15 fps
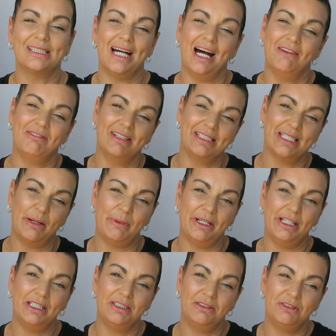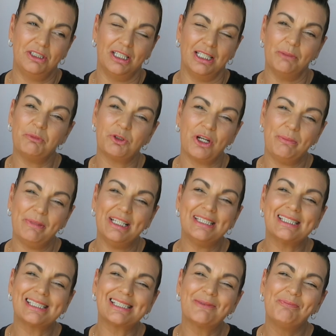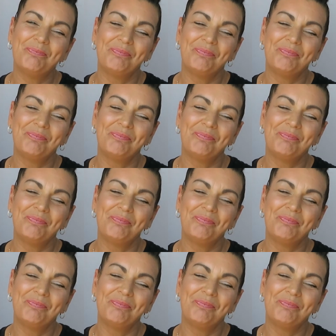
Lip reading: start for summer to lip treatments.